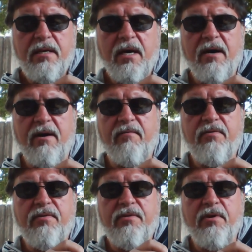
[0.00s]
of
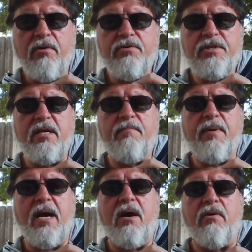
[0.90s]
those in
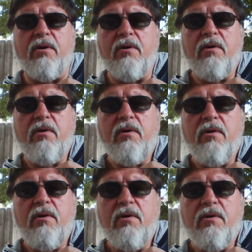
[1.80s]
power,
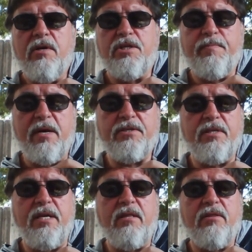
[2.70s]

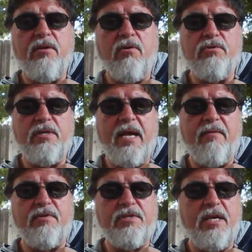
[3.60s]
especially those that
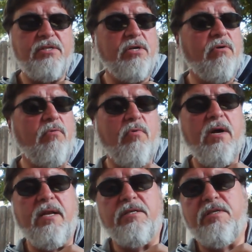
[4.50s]
have a say-so in
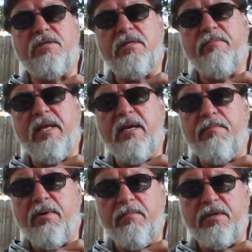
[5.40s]
what is disseminated in the
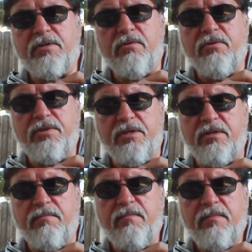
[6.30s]
public school
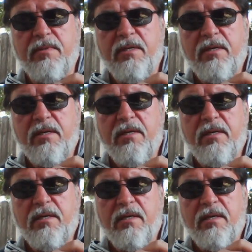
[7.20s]
system,
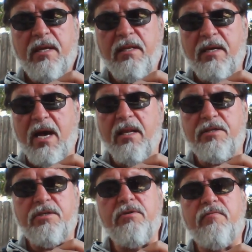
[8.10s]
in the
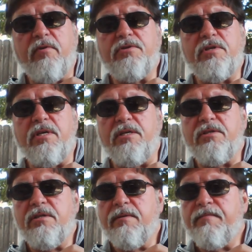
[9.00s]
college
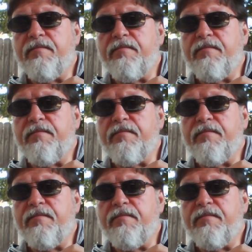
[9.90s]
universities,